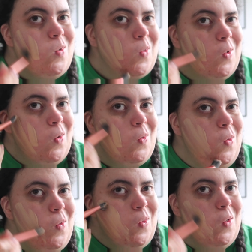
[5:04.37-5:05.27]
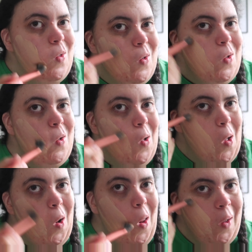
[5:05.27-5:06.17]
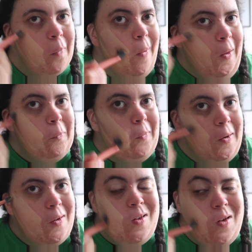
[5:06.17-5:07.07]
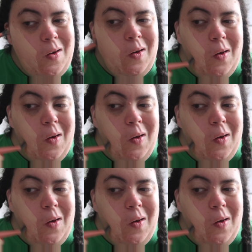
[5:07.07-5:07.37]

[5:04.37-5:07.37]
just kind of use it like a paintbrush